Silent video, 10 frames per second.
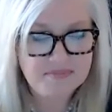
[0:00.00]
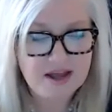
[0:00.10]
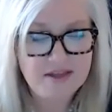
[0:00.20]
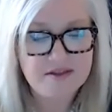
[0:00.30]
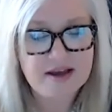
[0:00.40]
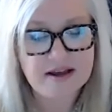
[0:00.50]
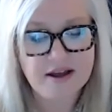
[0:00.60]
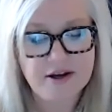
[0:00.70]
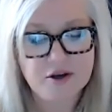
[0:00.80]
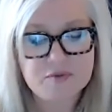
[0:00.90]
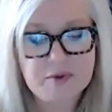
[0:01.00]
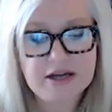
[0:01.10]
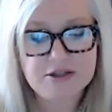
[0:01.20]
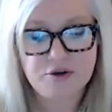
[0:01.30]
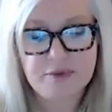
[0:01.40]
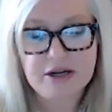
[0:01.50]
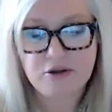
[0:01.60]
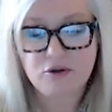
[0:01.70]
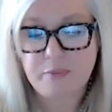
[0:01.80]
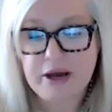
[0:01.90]
then that kind of goes back to your
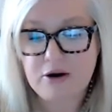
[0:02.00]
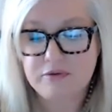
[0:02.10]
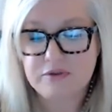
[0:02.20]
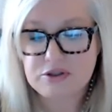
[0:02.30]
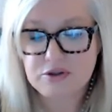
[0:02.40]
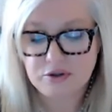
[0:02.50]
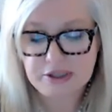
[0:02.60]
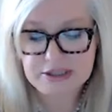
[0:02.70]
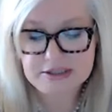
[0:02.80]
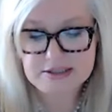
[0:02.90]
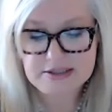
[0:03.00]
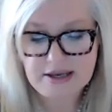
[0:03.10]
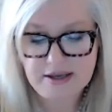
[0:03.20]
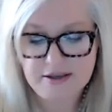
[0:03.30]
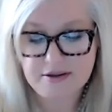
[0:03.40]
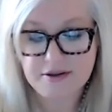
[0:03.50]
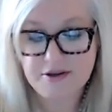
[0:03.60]
medical power of attorney to say,